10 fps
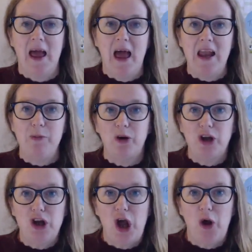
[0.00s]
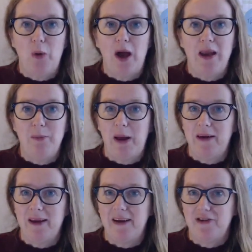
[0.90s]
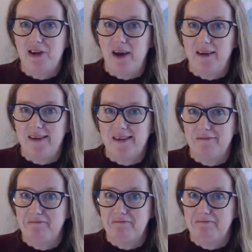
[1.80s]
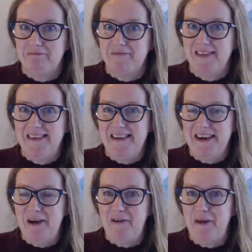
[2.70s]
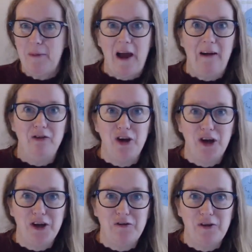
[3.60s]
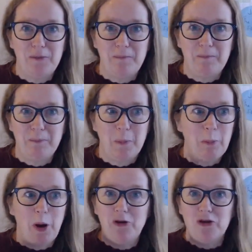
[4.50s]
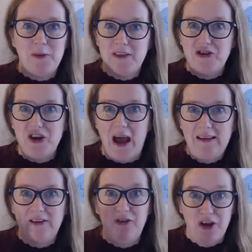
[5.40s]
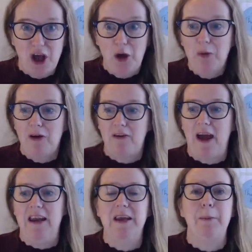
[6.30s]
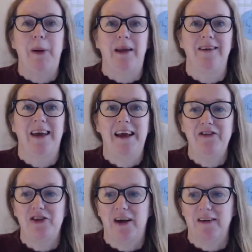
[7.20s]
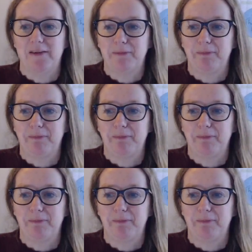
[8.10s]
Anybody know any banned hashtags? Do you know of them? Have you heard of them? Post them in the chat if you know of any banned hashtags.